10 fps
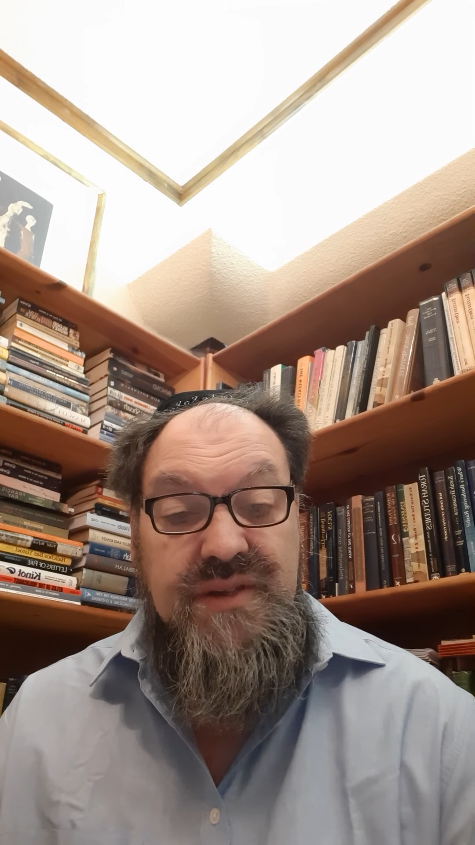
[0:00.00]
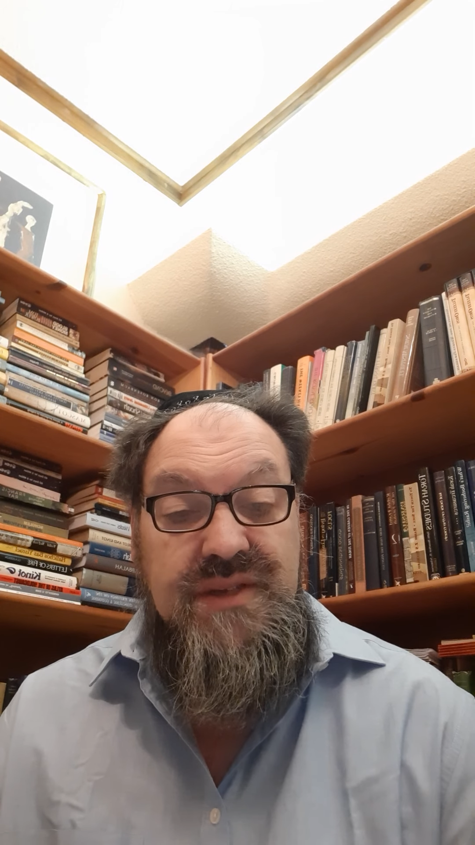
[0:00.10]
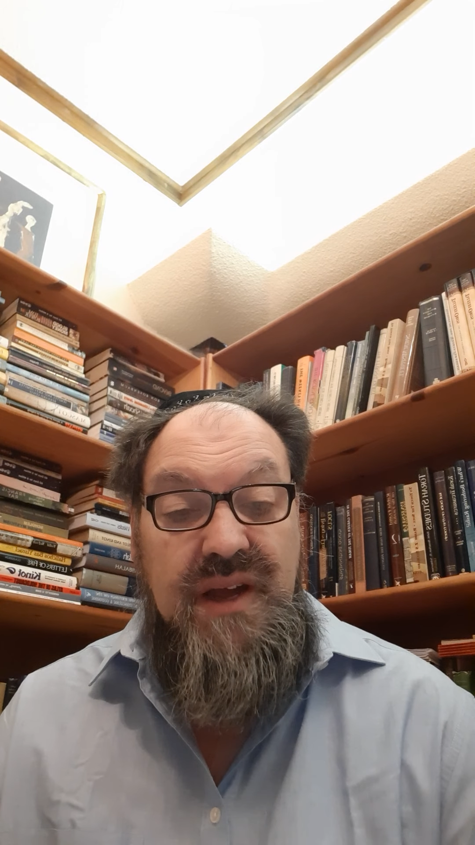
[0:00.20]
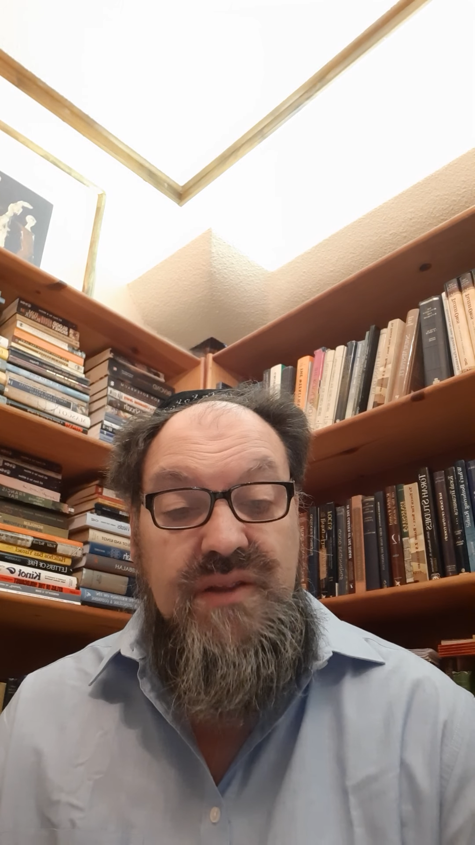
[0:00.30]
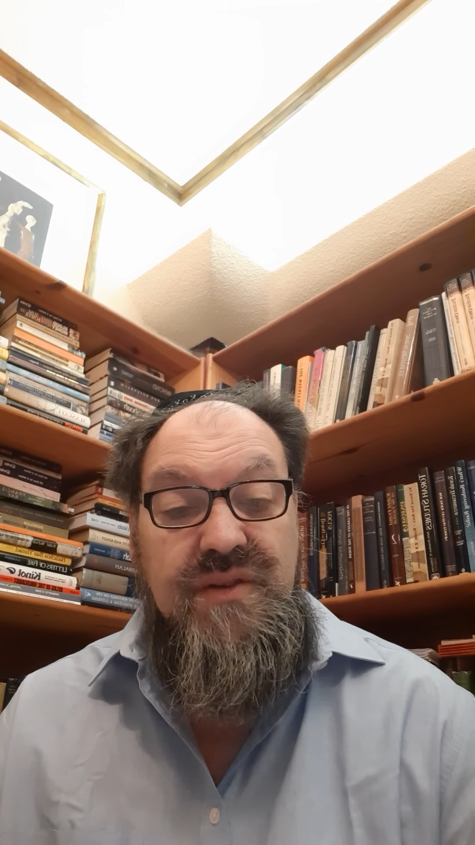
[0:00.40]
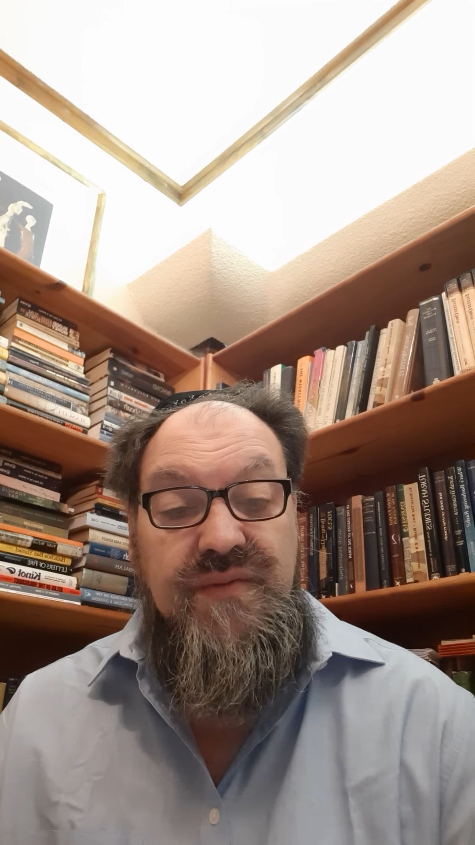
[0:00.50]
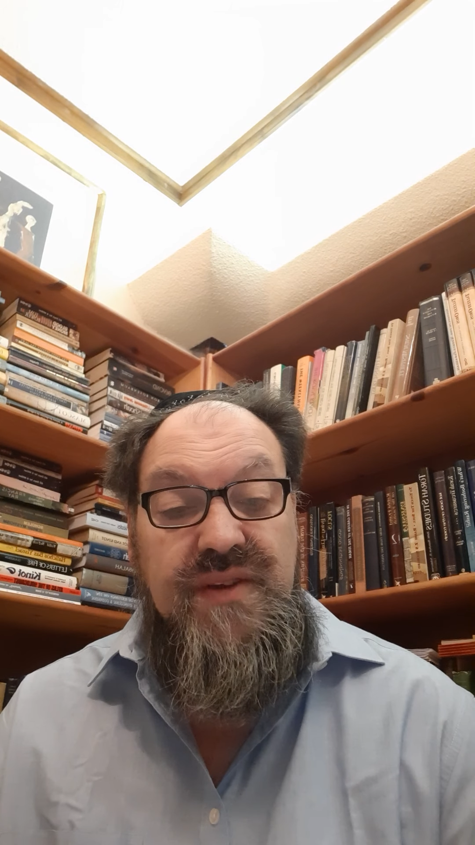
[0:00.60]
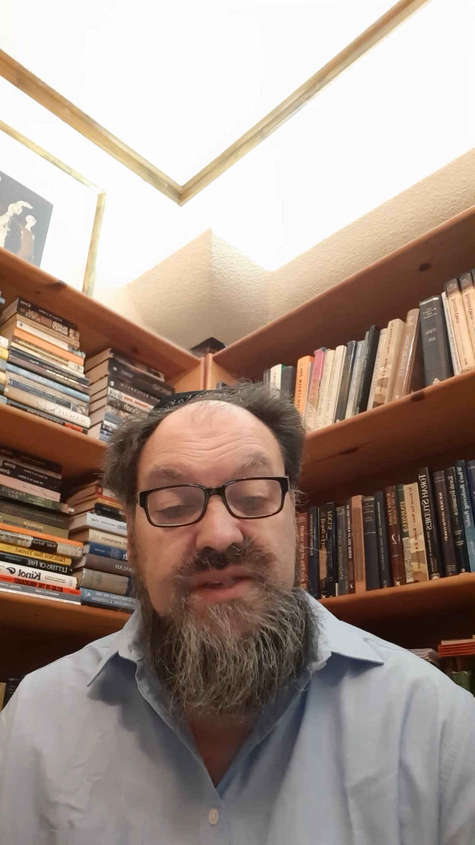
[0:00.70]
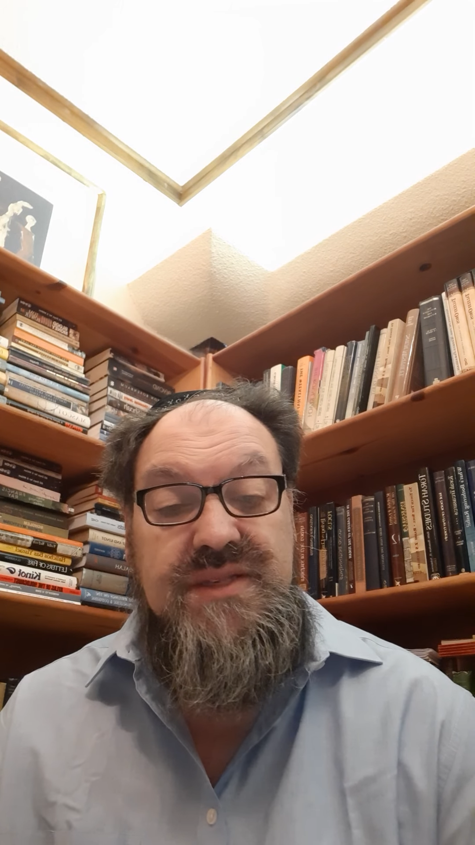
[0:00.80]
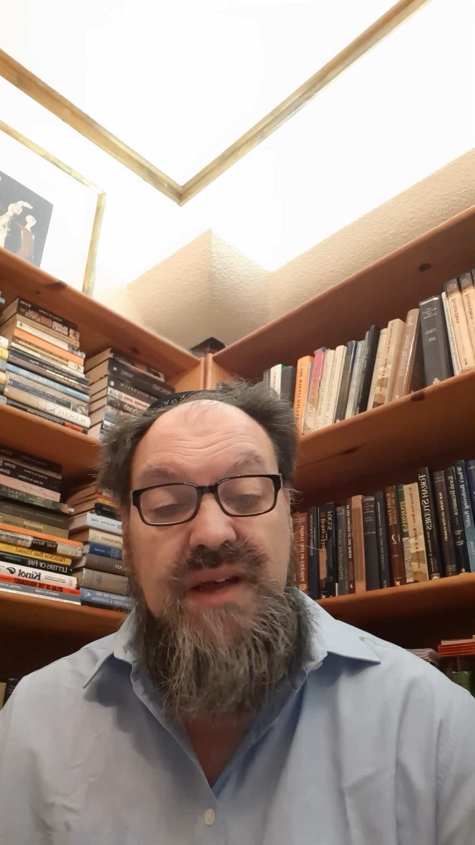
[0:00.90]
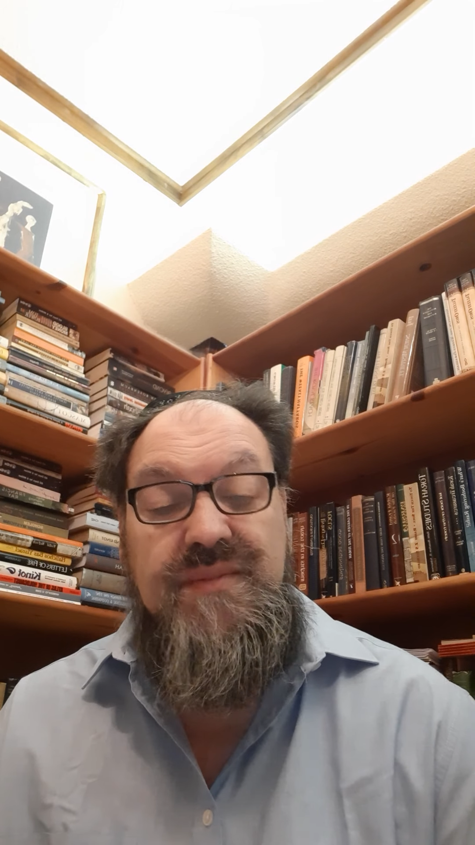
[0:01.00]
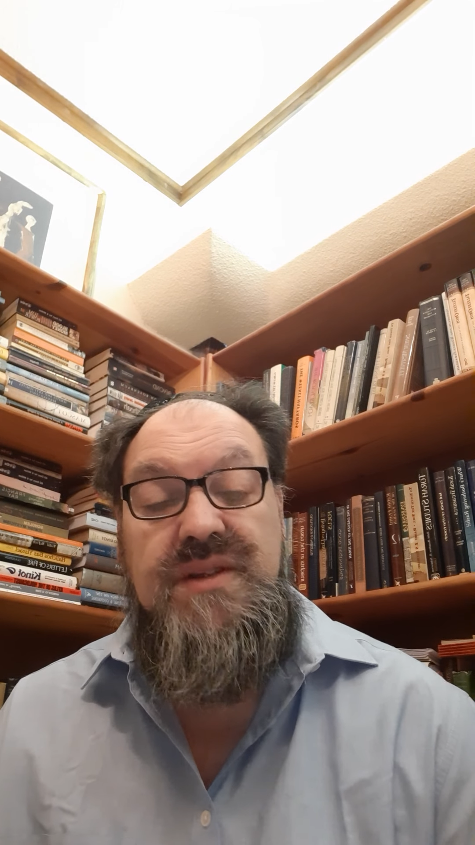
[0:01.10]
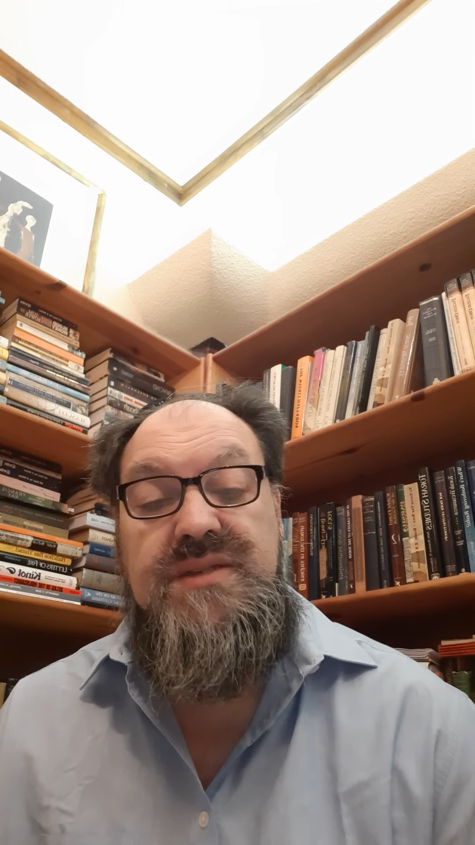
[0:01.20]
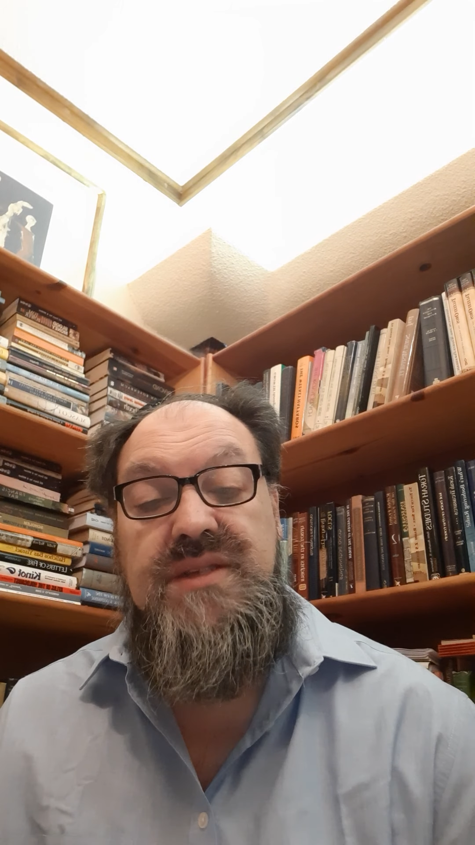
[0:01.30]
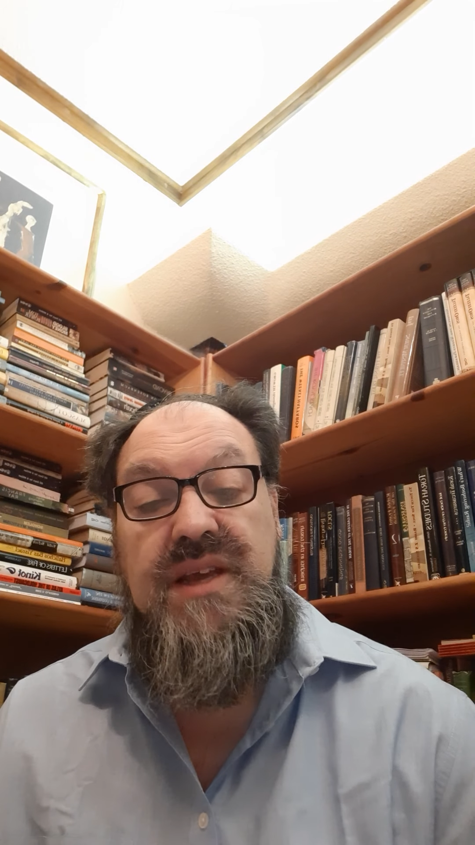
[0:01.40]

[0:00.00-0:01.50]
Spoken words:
result of his stubbornness,